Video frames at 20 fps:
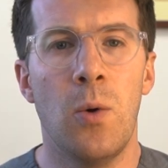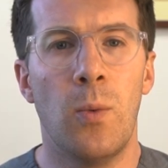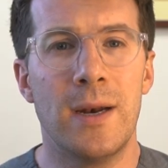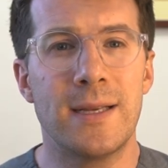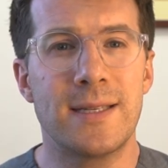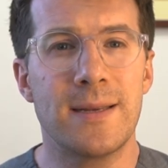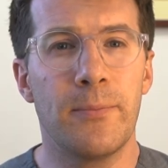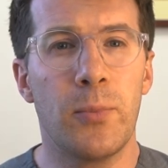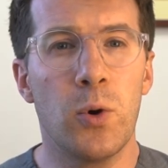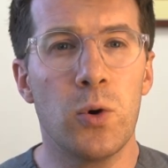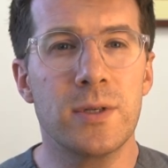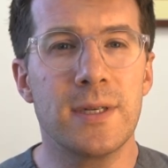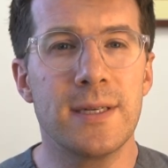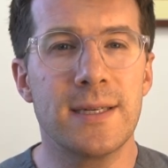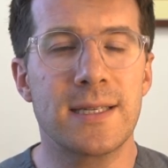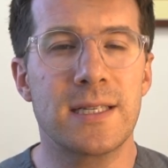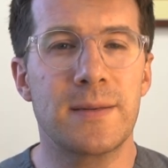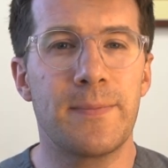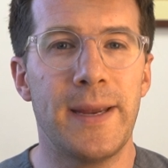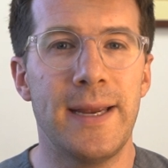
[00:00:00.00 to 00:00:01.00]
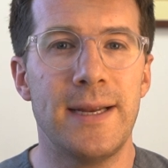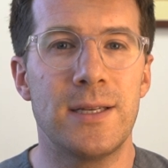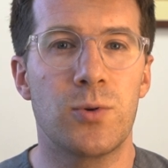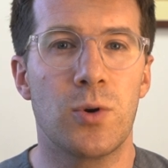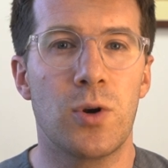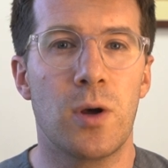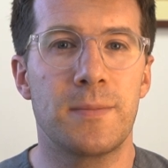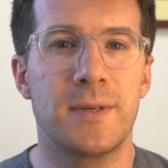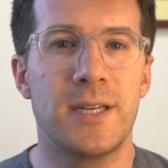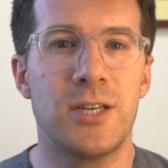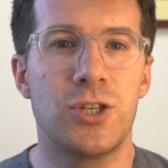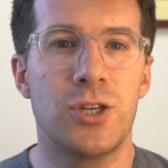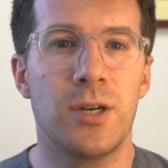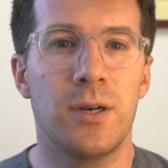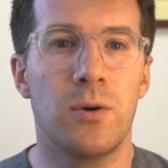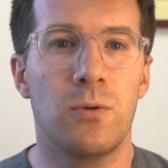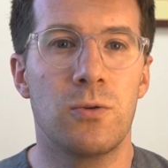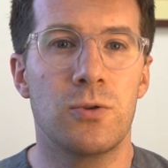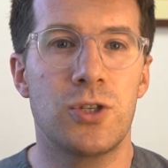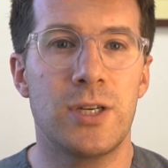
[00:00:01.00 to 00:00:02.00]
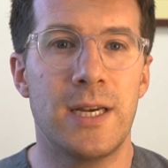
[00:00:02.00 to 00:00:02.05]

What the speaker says: Well, it's important to speak to an optician or